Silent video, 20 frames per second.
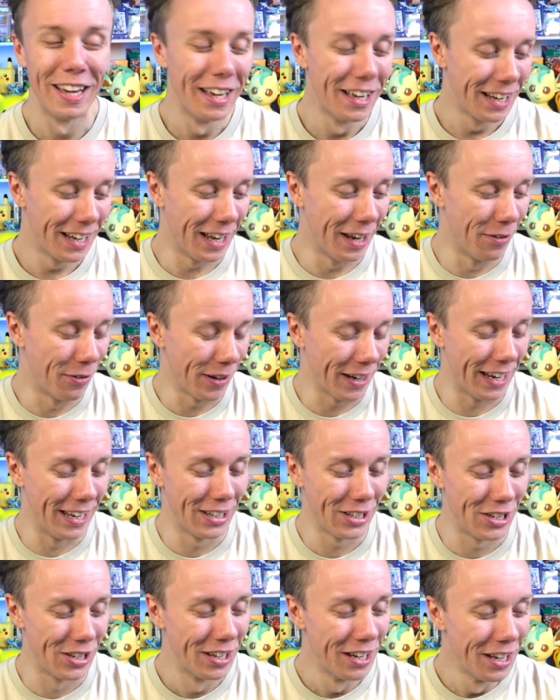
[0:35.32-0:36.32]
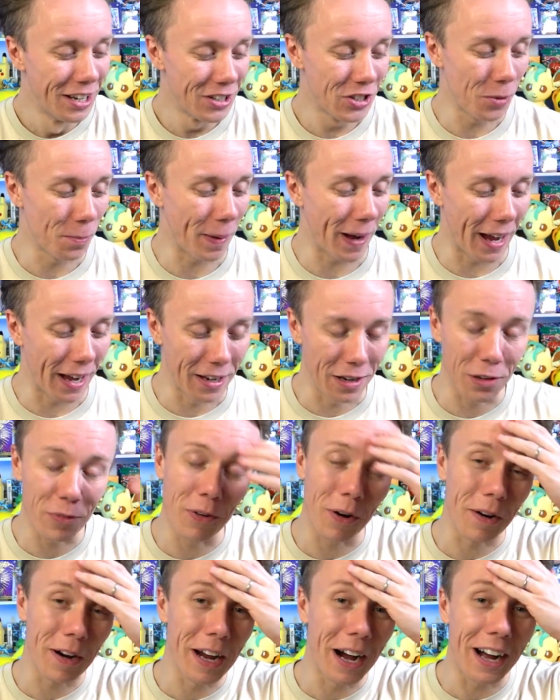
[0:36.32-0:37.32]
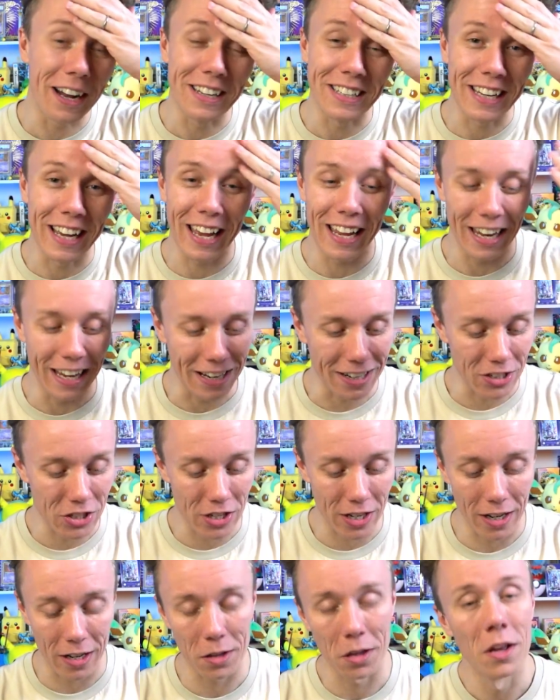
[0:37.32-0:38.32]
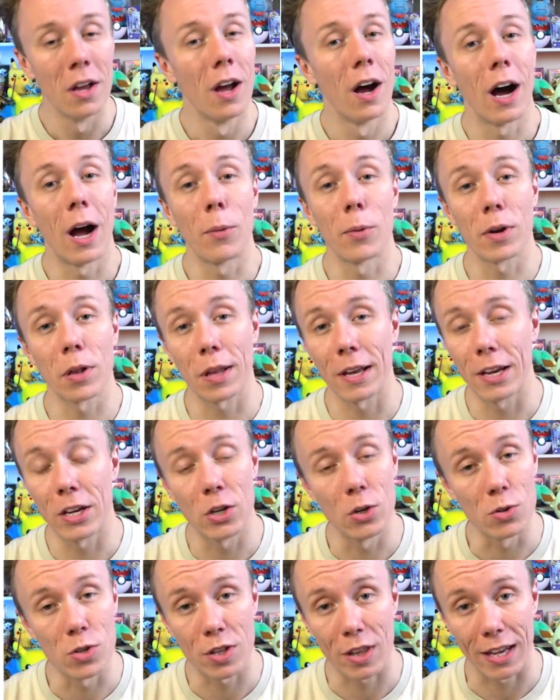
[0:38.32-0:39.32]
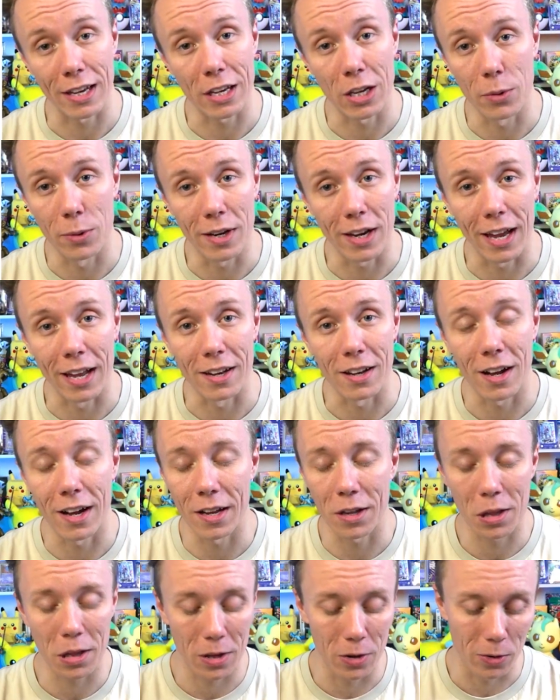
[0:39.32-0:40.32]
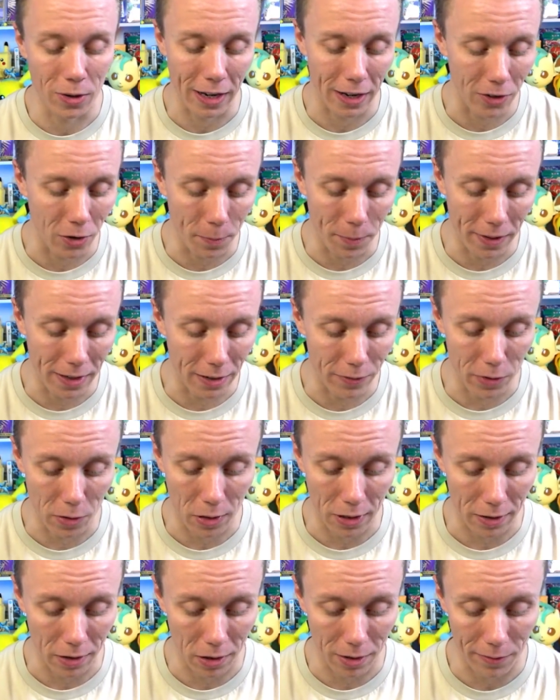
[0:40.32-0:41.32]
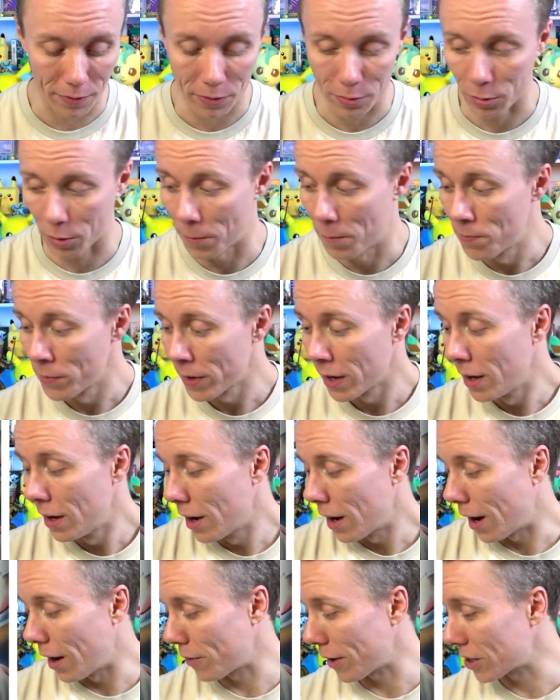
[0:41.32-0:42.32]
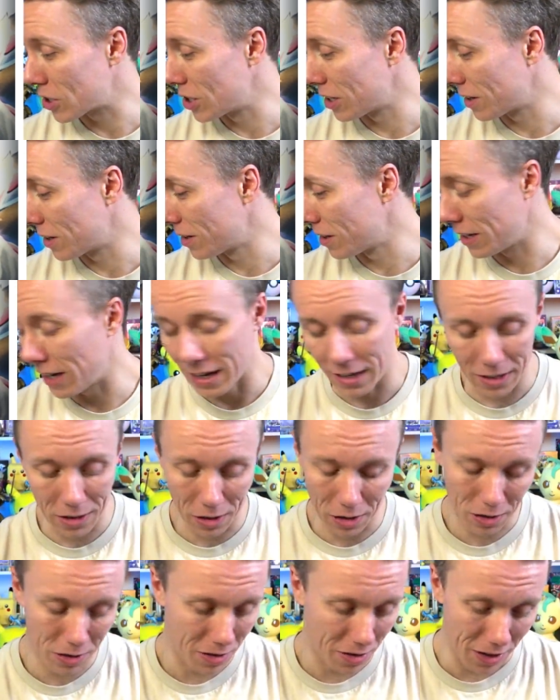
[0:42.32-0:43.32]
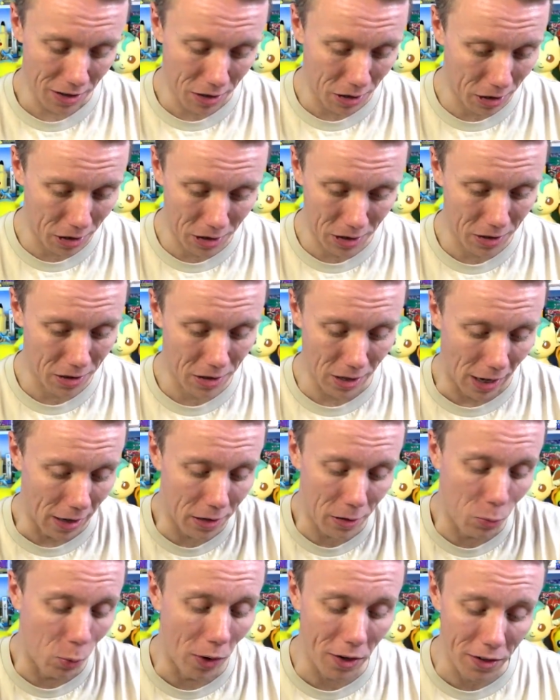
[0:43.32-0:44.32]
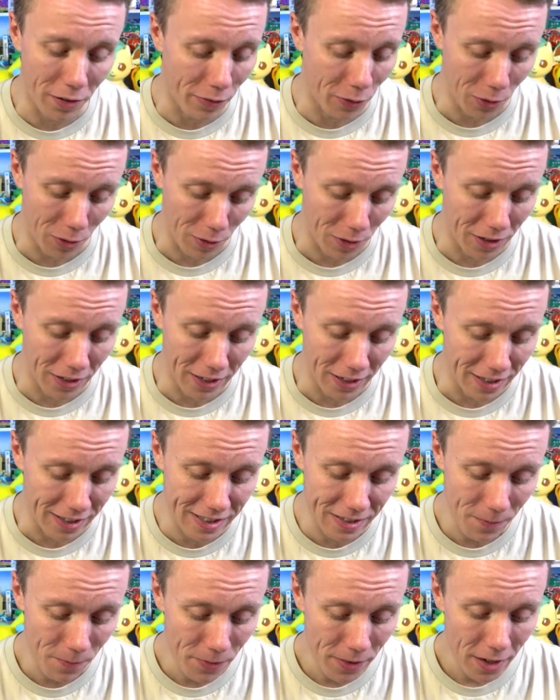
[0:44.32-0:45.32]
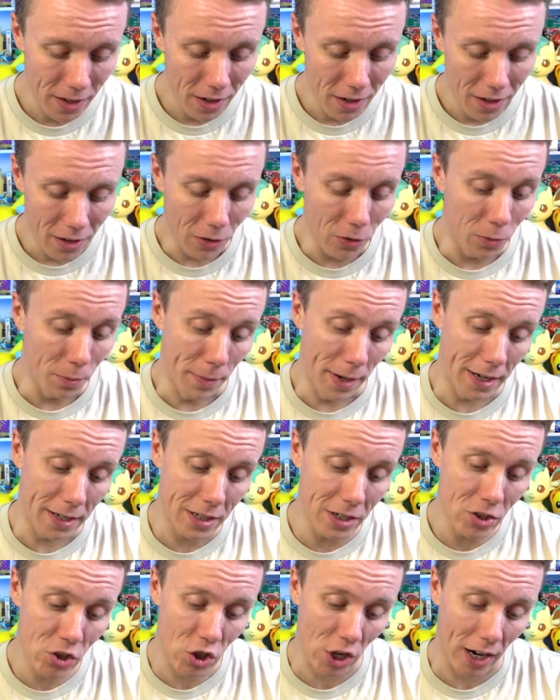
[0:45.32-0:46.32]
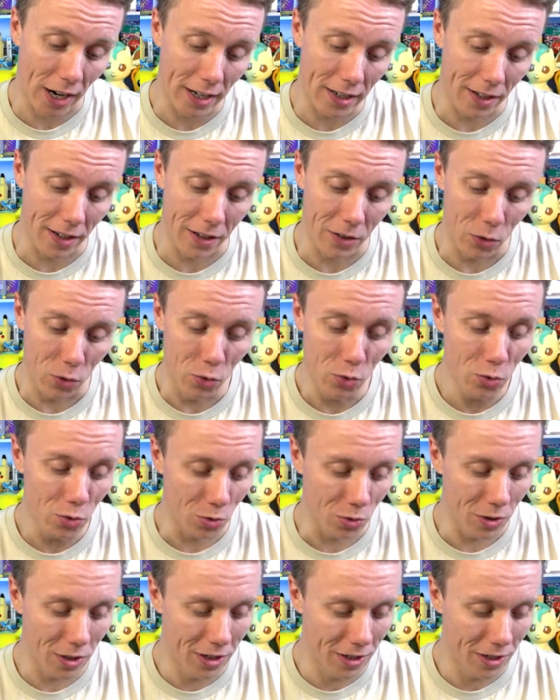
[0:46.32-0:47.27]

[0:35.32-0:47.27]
living in Japan is very hard to get English cards. I want to say a huge thank you again. I still cannot believe you sent stuff through. I've actually, yeah, it's it's it's wonderful. It really is. Oh, he's in China. Ooh,